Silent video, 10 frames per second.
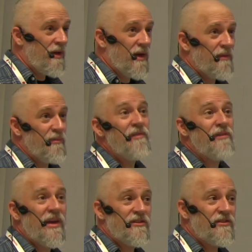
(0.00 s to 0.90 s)
um,
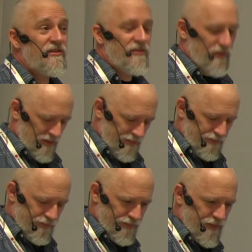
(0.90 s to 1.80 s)
events. So,
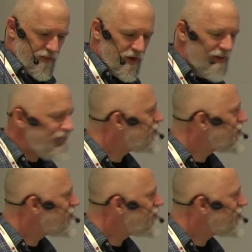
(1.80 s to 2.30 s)
sorry.